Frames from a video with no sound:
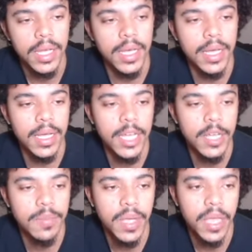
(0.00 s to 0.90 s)

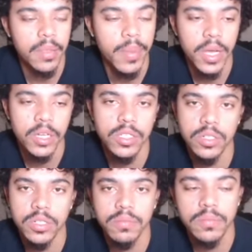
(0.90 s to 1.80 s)
But, yeah, the Bears
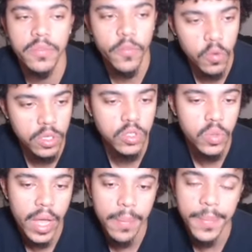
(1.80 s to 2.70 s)
are
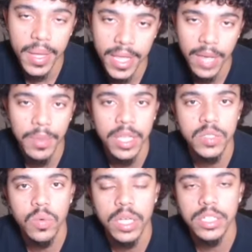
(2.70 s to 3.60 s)
4-2, got a big game
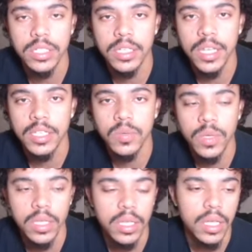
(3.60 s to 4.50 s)
against Washington next
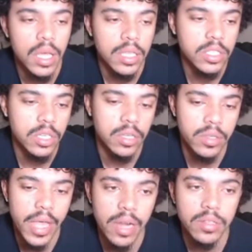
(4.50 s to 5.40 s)
week. So
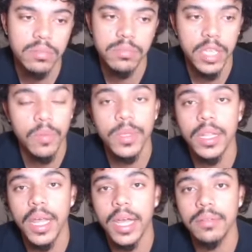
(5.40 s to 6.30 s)
that'll tell me a
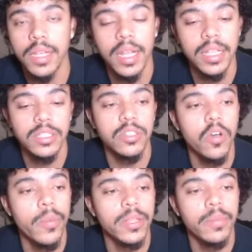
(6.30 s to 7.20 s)
lot that I need to know
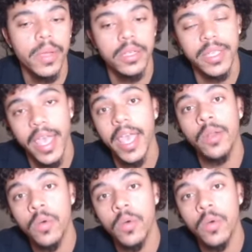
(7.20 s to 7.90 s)
about the Bears and